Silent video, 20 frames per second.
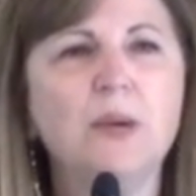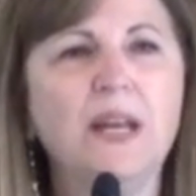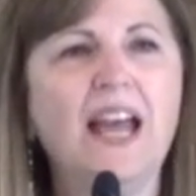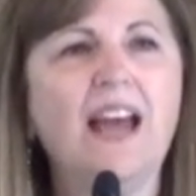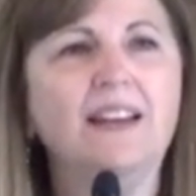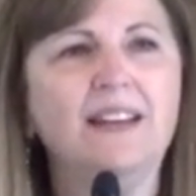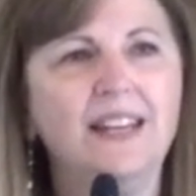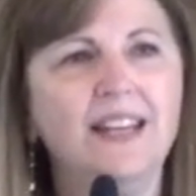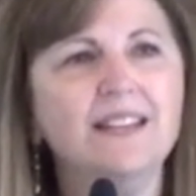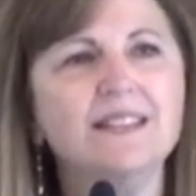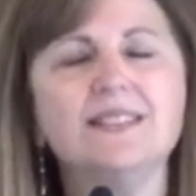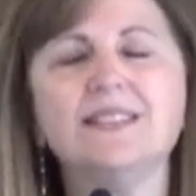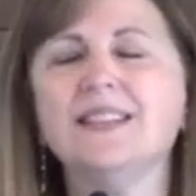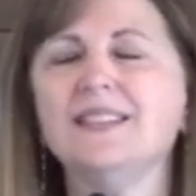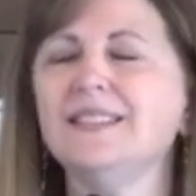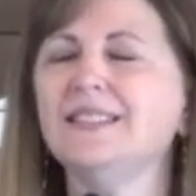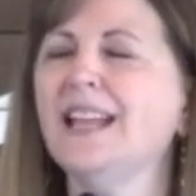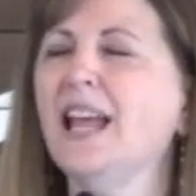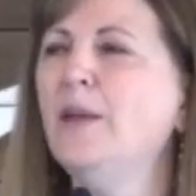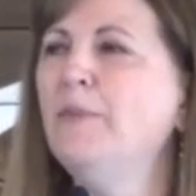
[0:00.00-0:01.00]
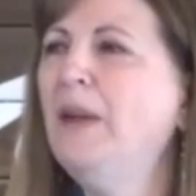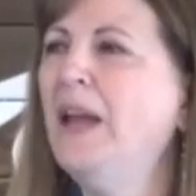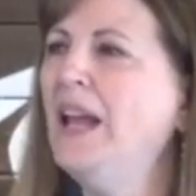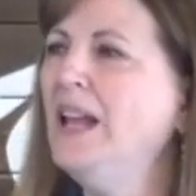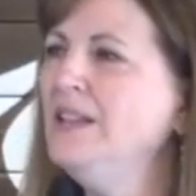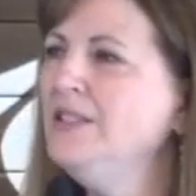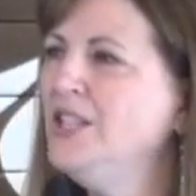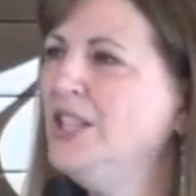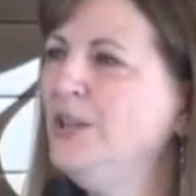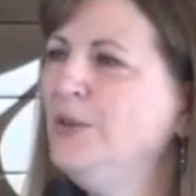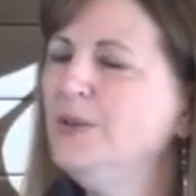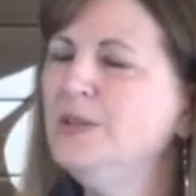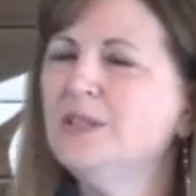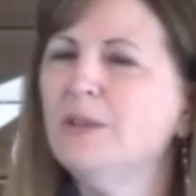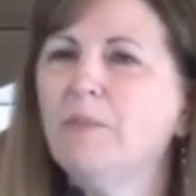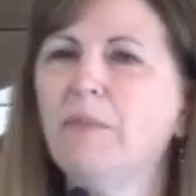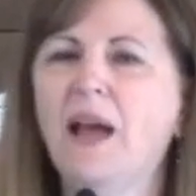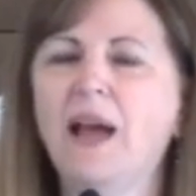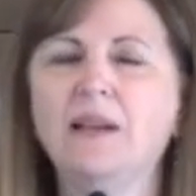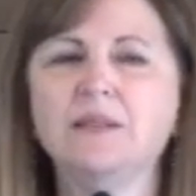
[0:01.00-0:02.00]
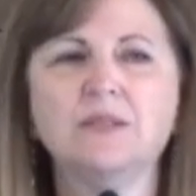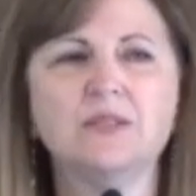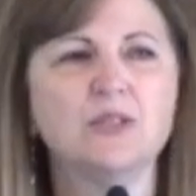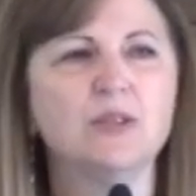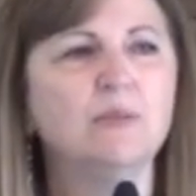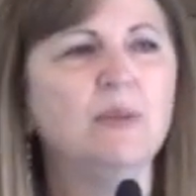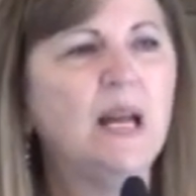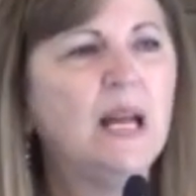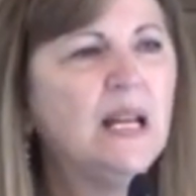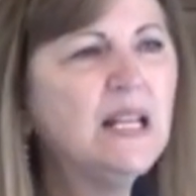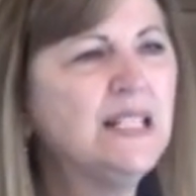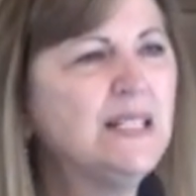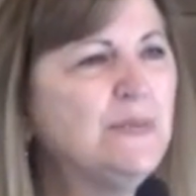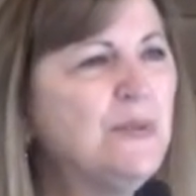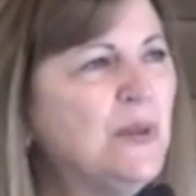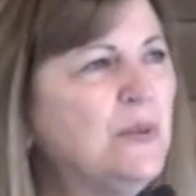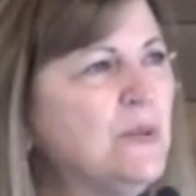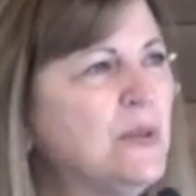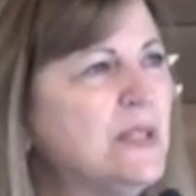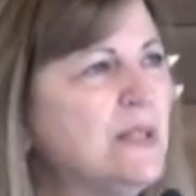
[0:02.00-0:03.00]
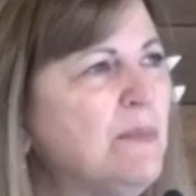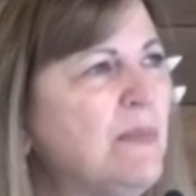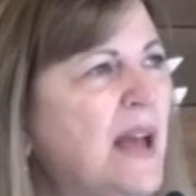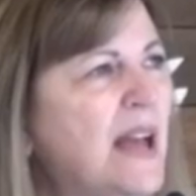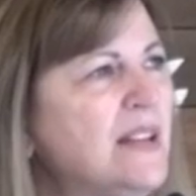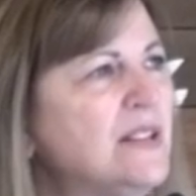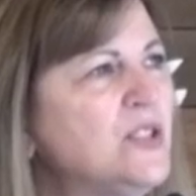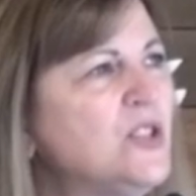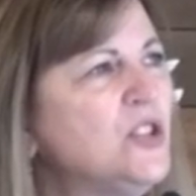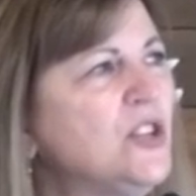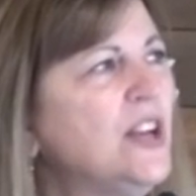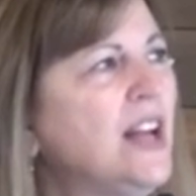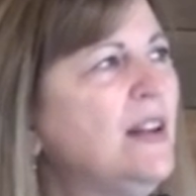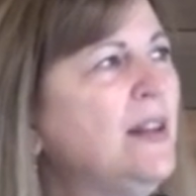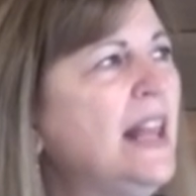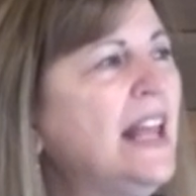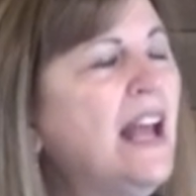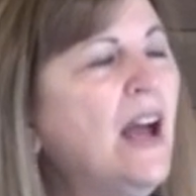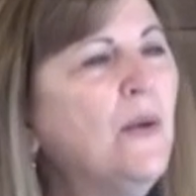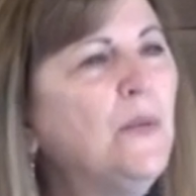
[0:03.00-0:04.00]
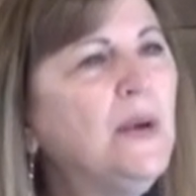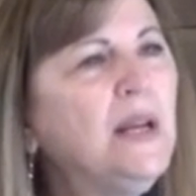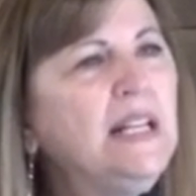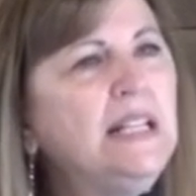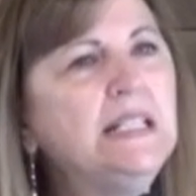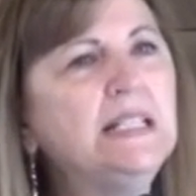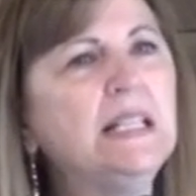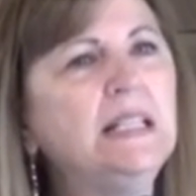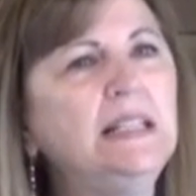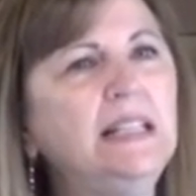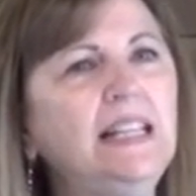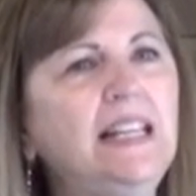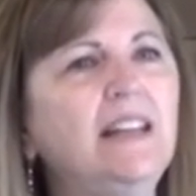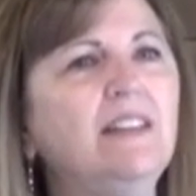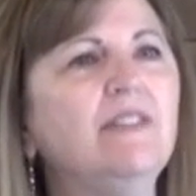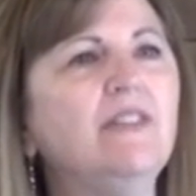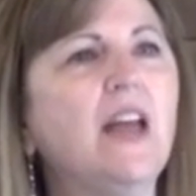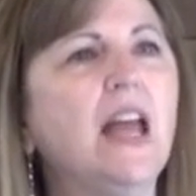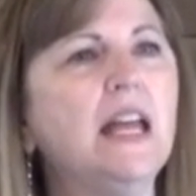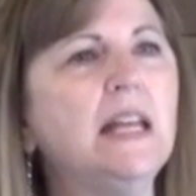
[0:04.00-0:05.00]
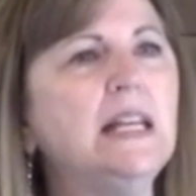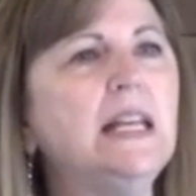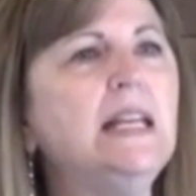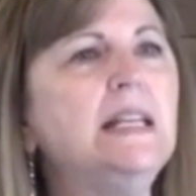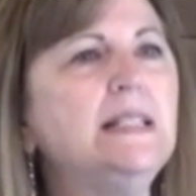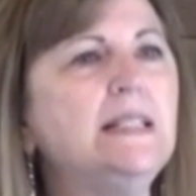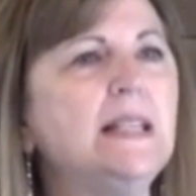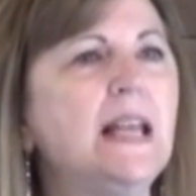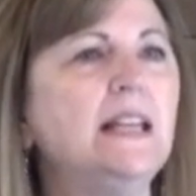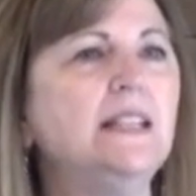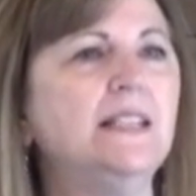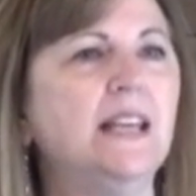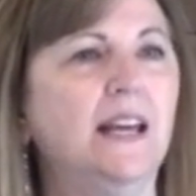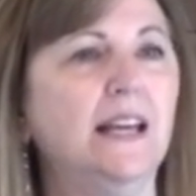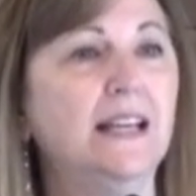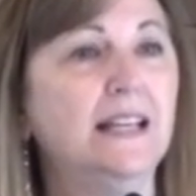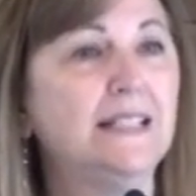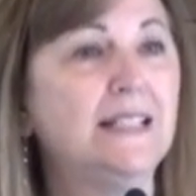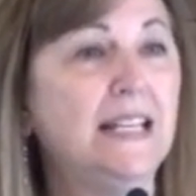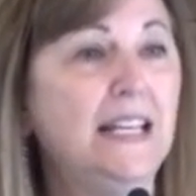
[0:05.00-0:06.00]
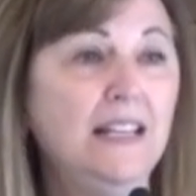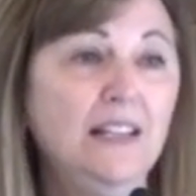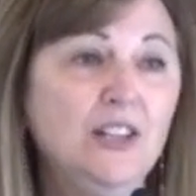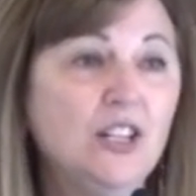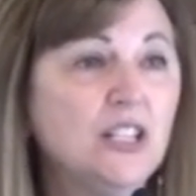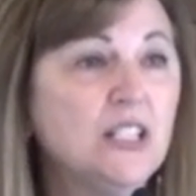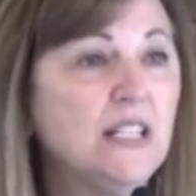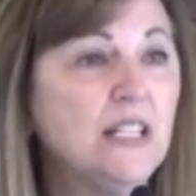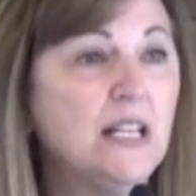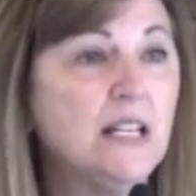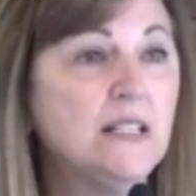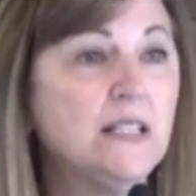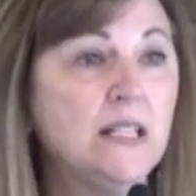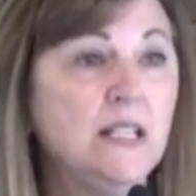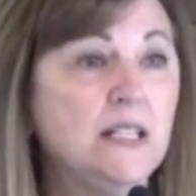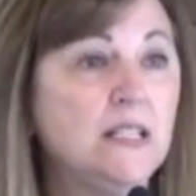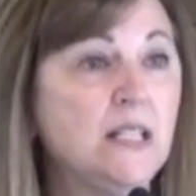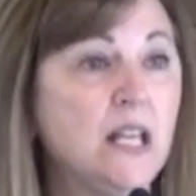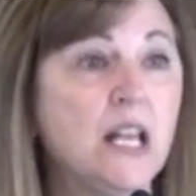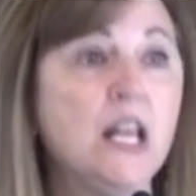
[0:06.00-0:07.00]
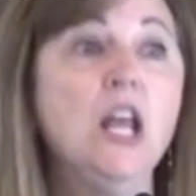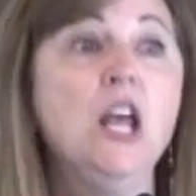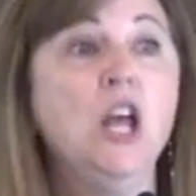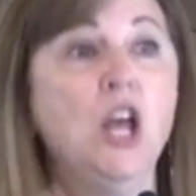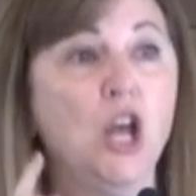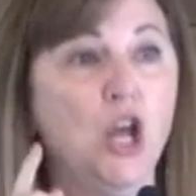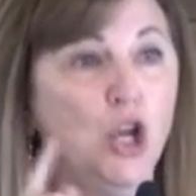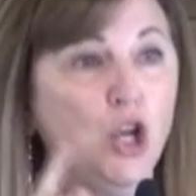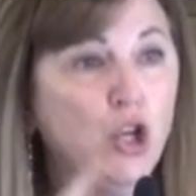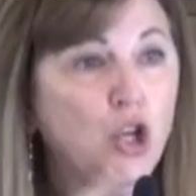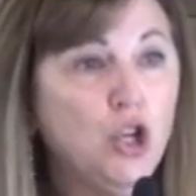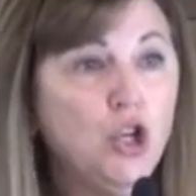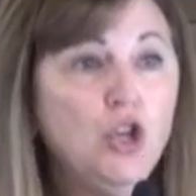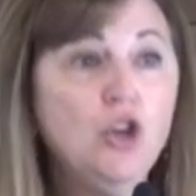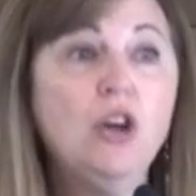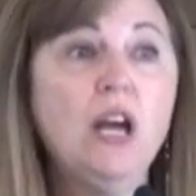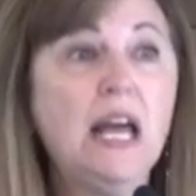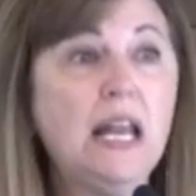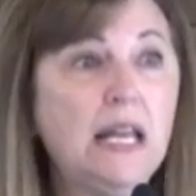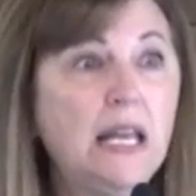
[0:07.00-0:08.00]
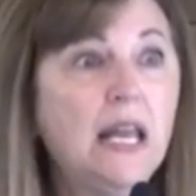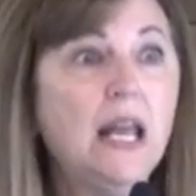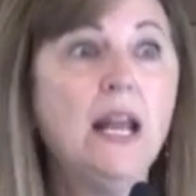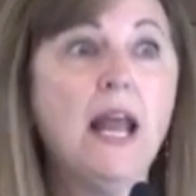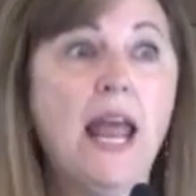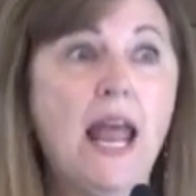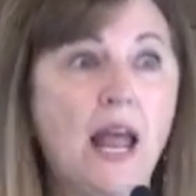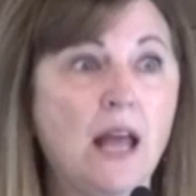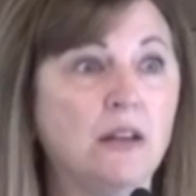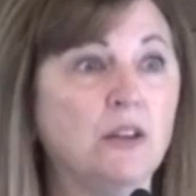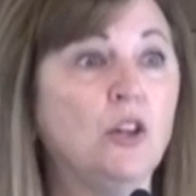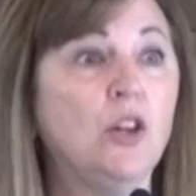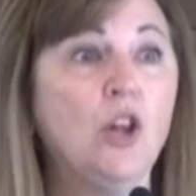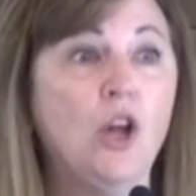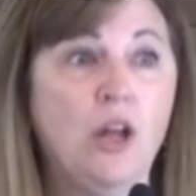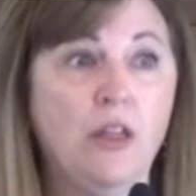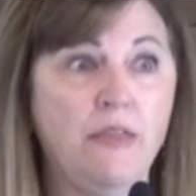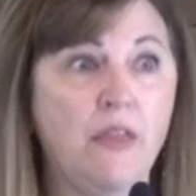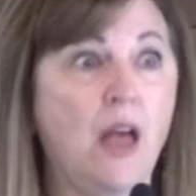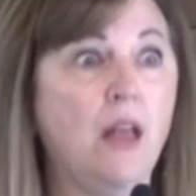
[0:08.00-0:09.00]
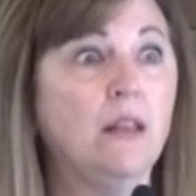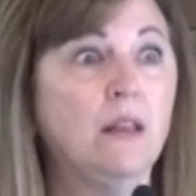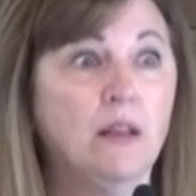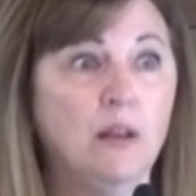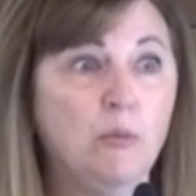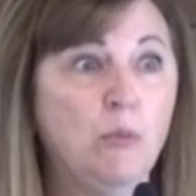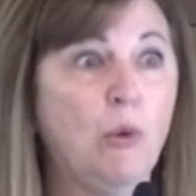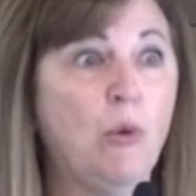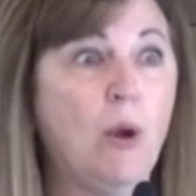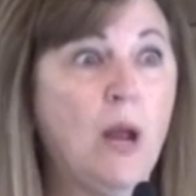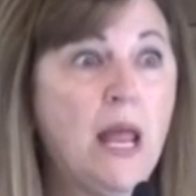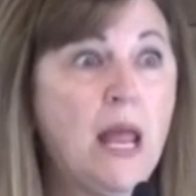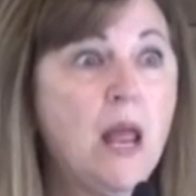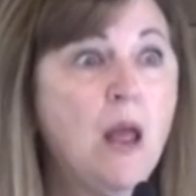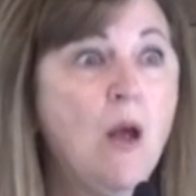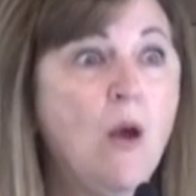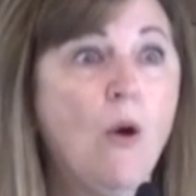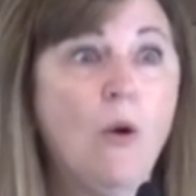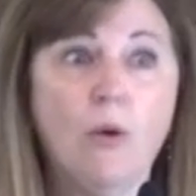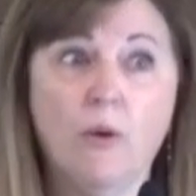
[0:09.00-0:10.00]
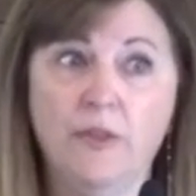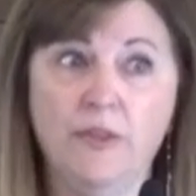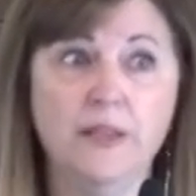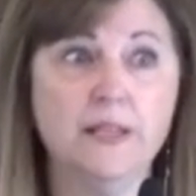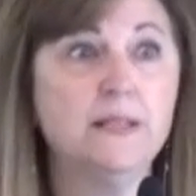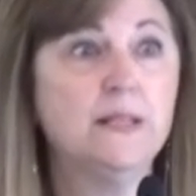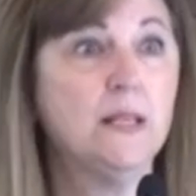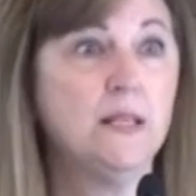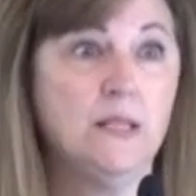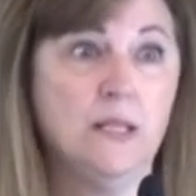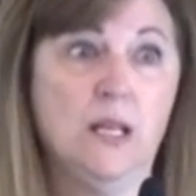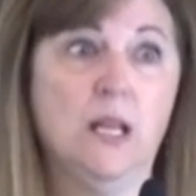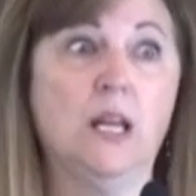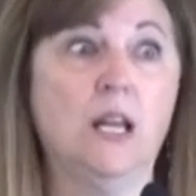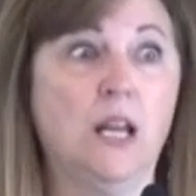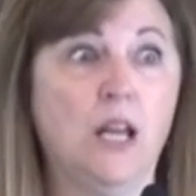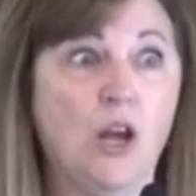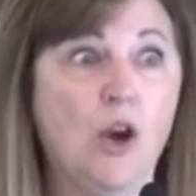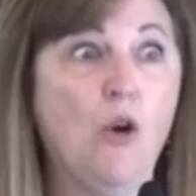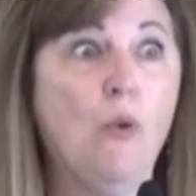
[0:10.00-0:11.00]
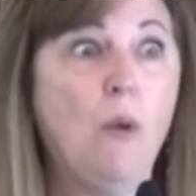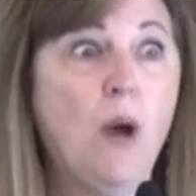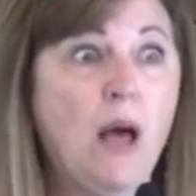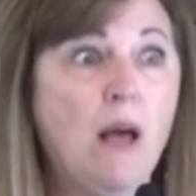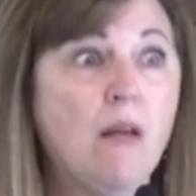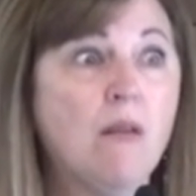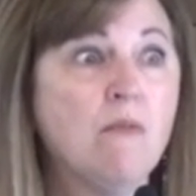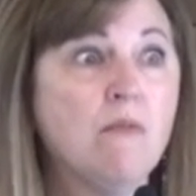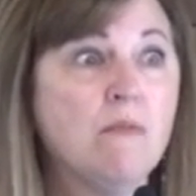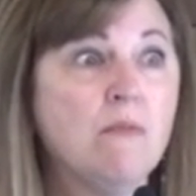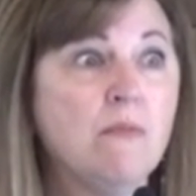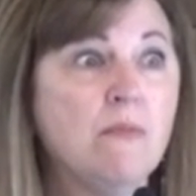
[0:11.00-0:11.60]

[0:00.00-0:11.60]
We had kids the same age. He was a pastor. My husband was a pastor. And they got ready to leave. And he said to us, he looked at us and he said, "You got to get a handle on that little boy, or this isn't going to go well."